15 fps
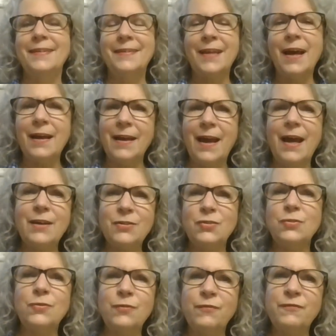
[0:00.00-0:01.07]
that has
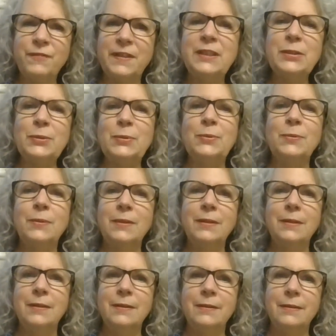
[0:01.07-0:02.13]
you feel
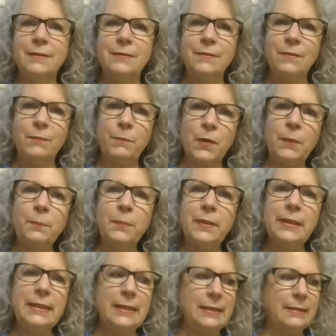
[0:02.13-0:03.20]

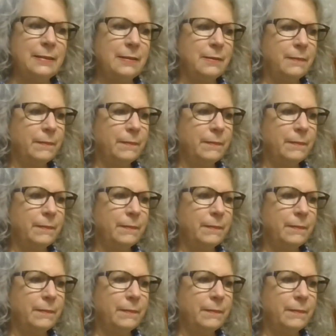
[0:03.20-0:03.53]
complete.